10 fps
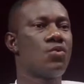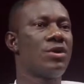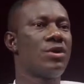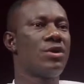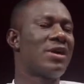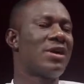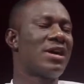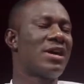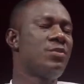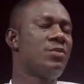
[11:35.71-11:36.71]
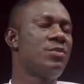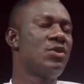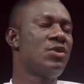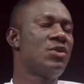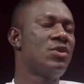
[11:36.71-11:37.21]
There will be
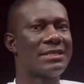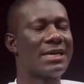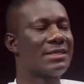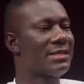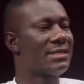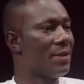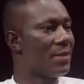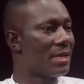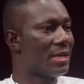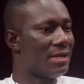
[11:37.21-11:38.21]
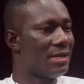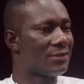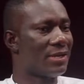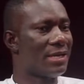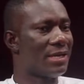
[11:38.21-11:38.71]
1 center at Teman
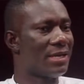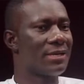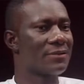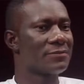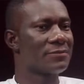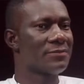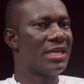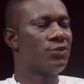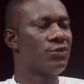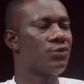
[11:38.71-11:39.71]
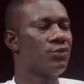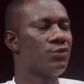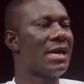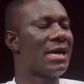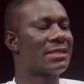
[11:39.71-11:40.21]
electoral area, and to
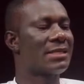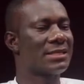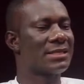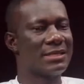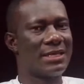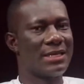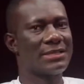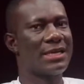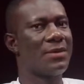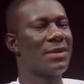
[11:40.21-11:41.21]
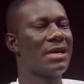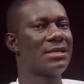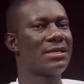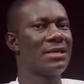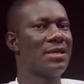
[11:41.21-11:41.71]
be at the Teman
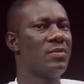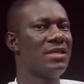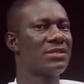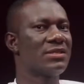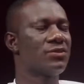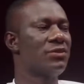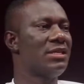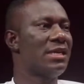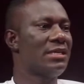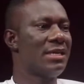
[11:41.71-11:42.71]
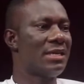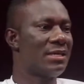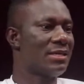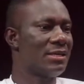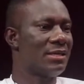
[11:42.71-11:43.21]
Basic School near the
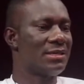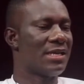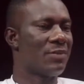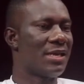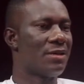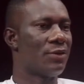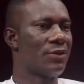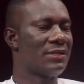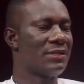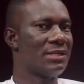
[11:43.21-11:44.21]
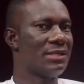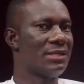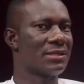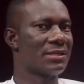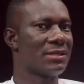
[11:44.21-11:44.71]
Teman Lorry
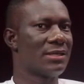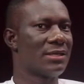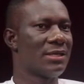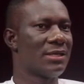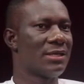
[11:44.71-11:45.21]
Station. Okay.